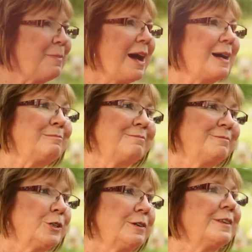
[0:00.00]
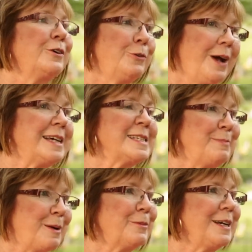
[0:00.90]
a mom who has
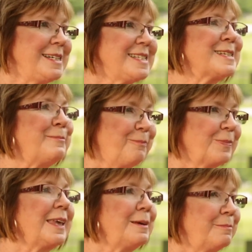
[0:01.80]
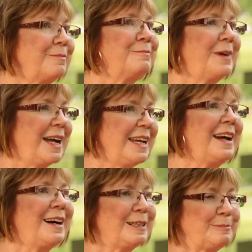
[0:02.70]
memories. My
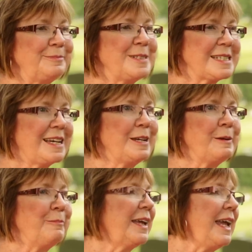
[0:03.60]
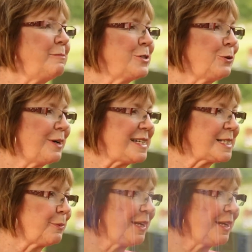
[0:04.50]
son came to us